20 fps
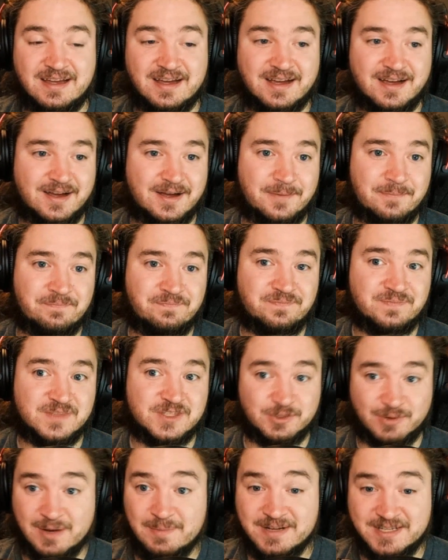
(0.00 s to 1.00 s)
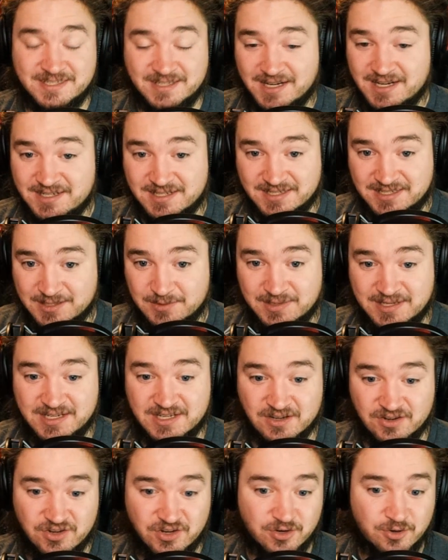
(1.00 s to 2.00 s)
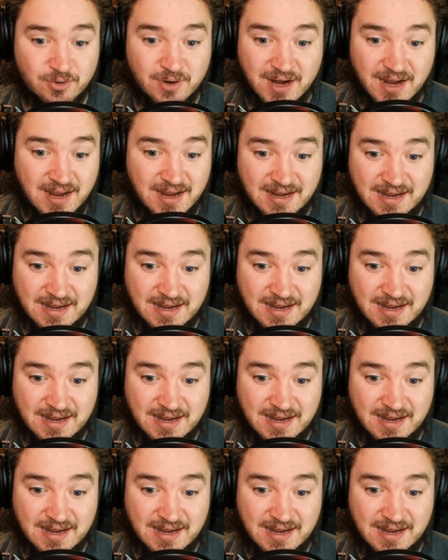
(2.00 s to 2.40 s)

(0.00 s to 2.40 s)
So I'm excited to see what he could do.